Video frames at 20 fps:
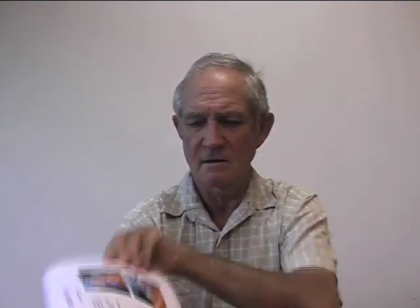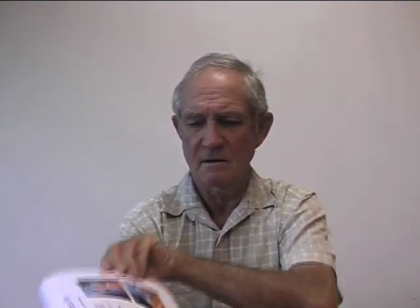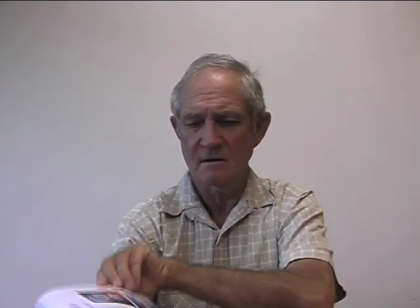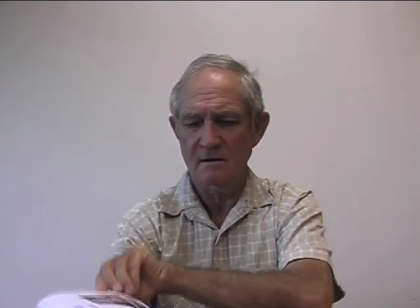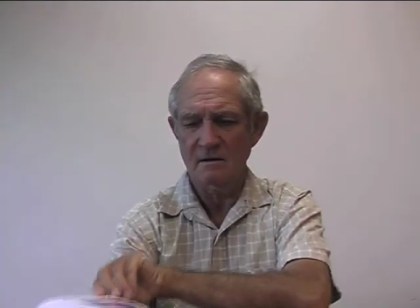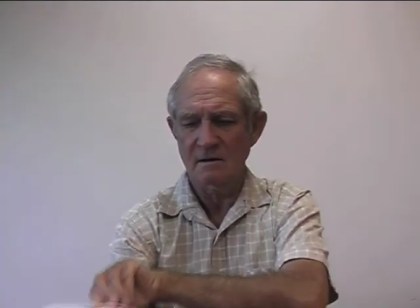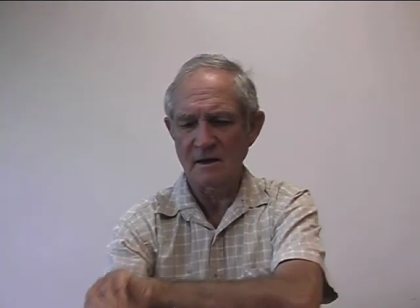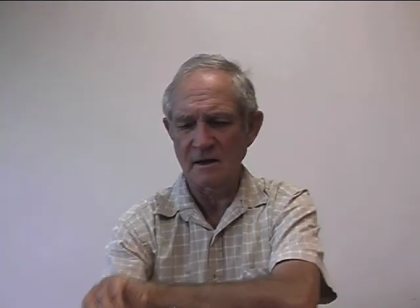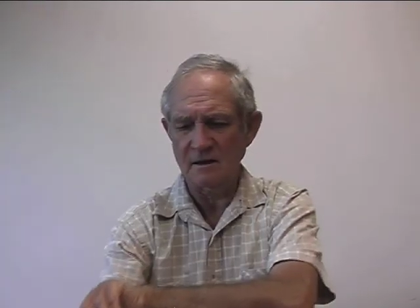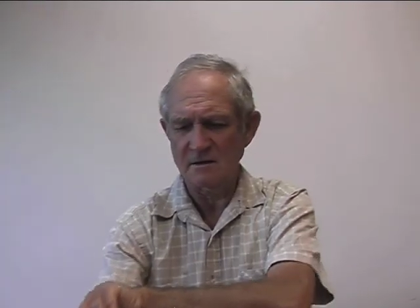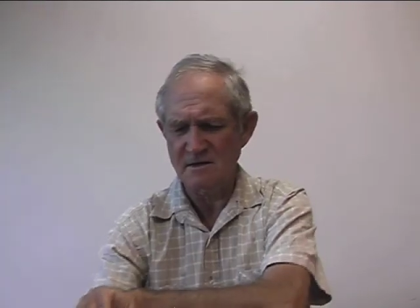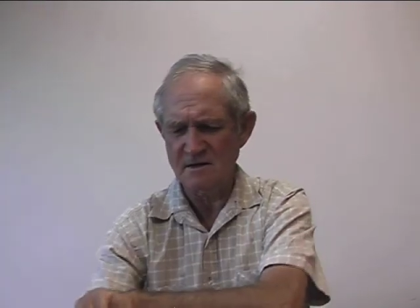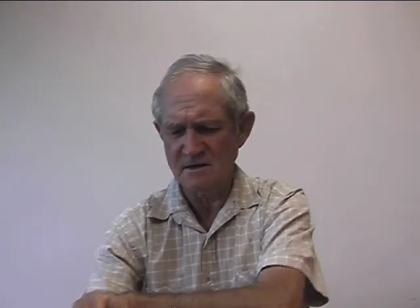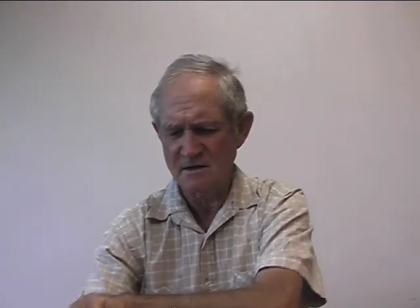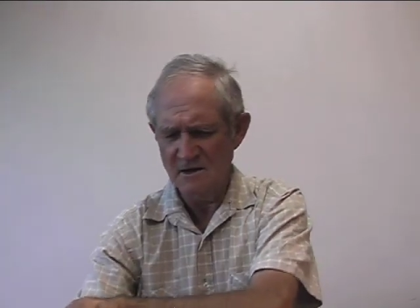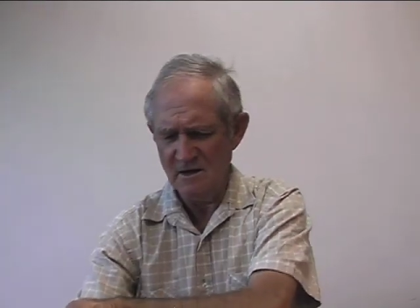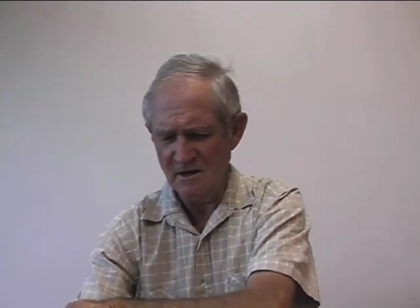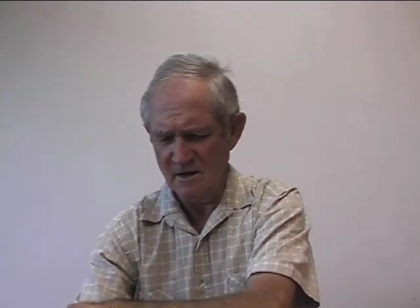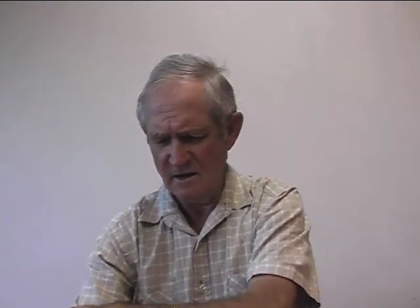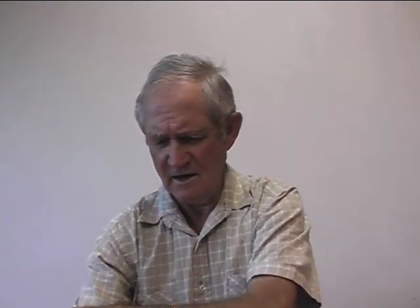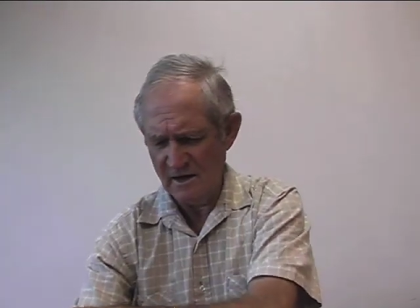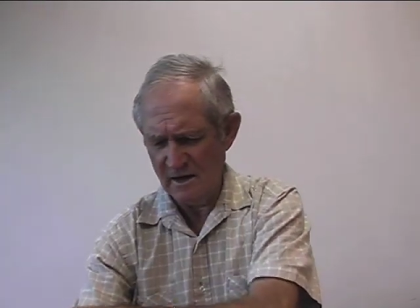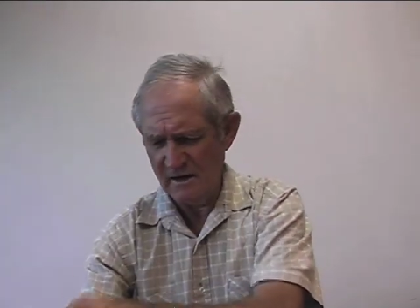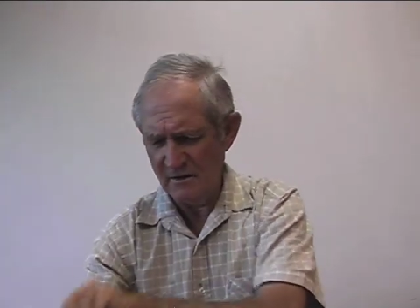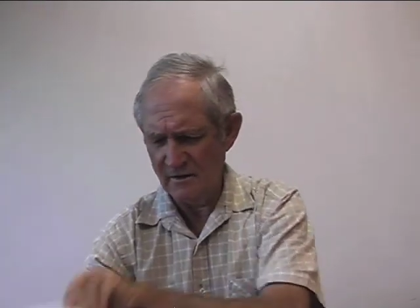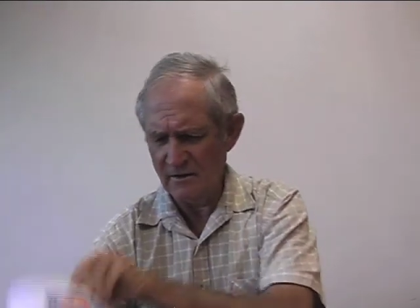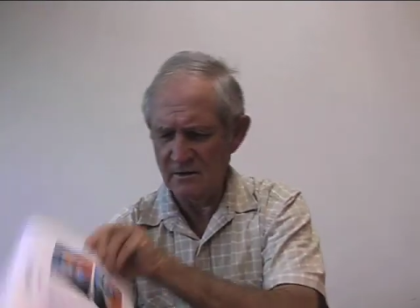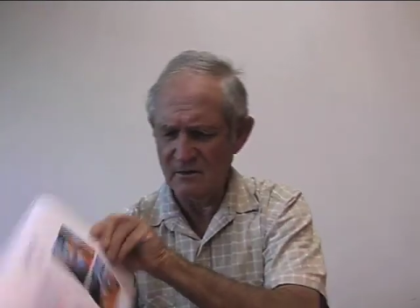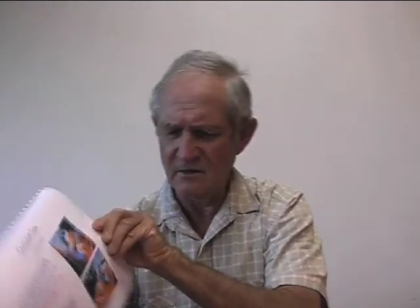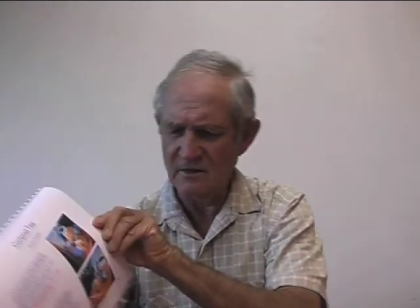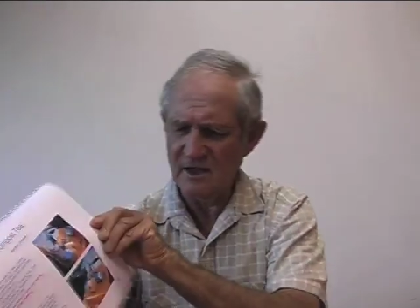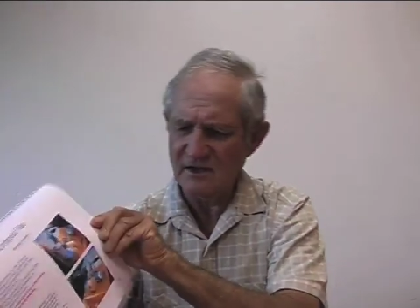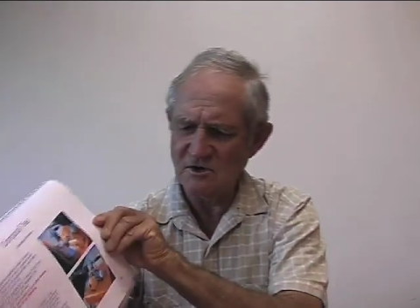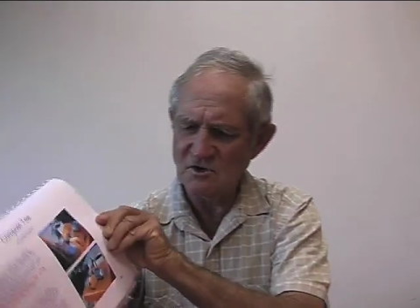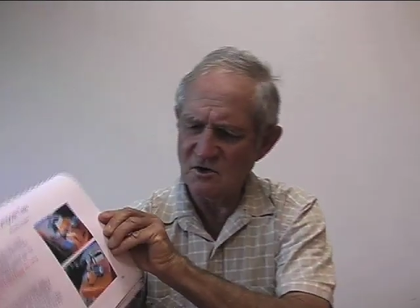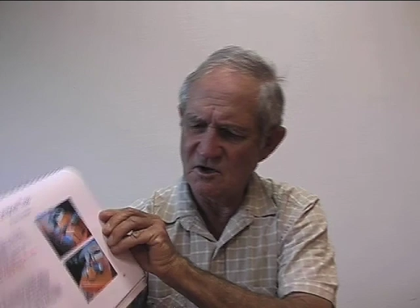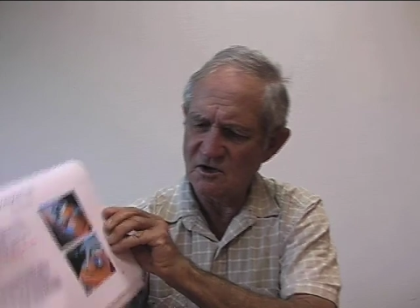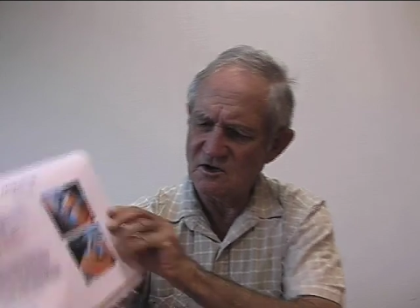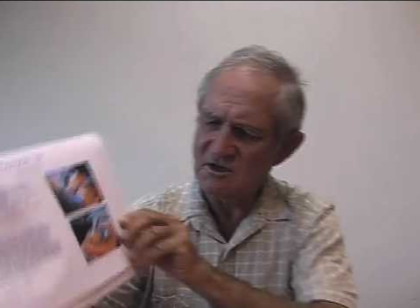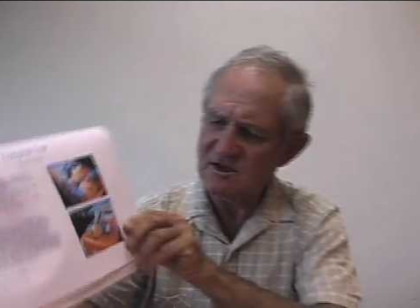kit. As
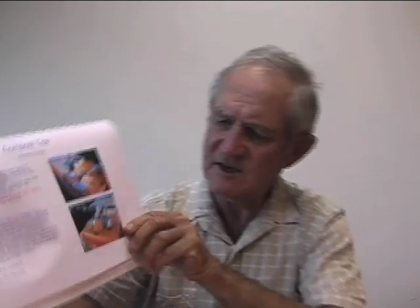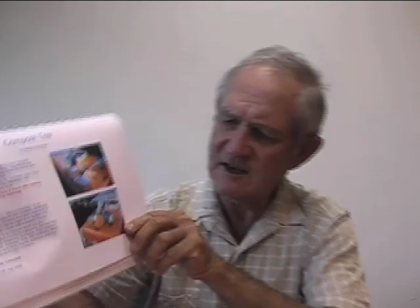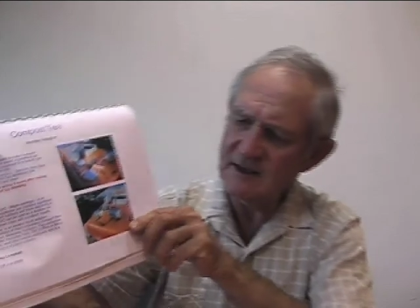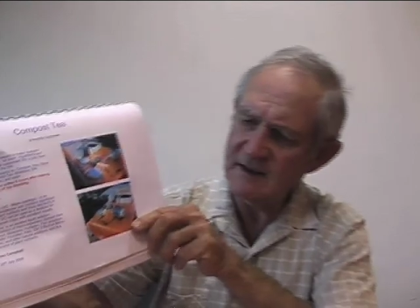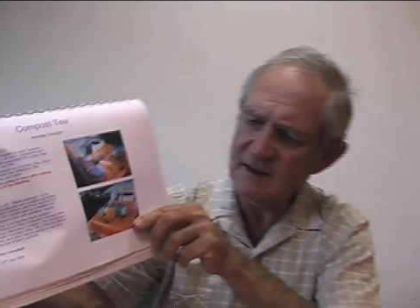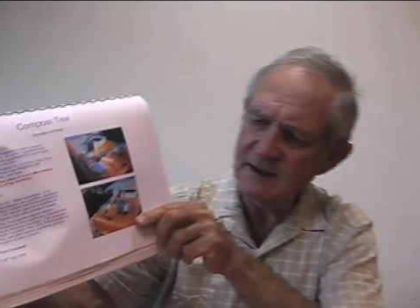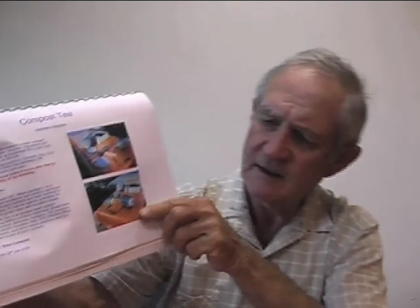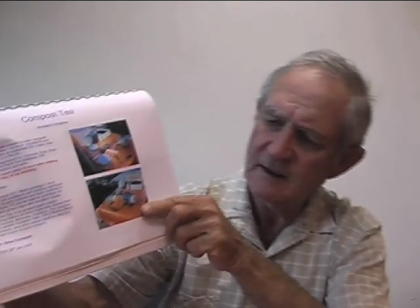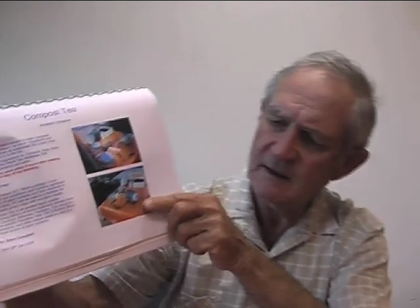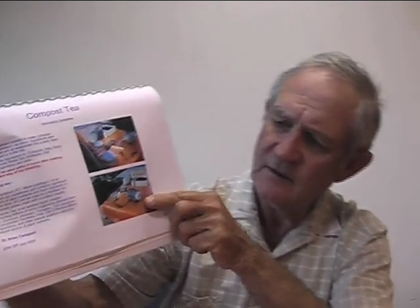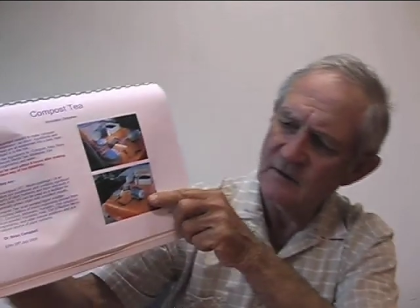you can see,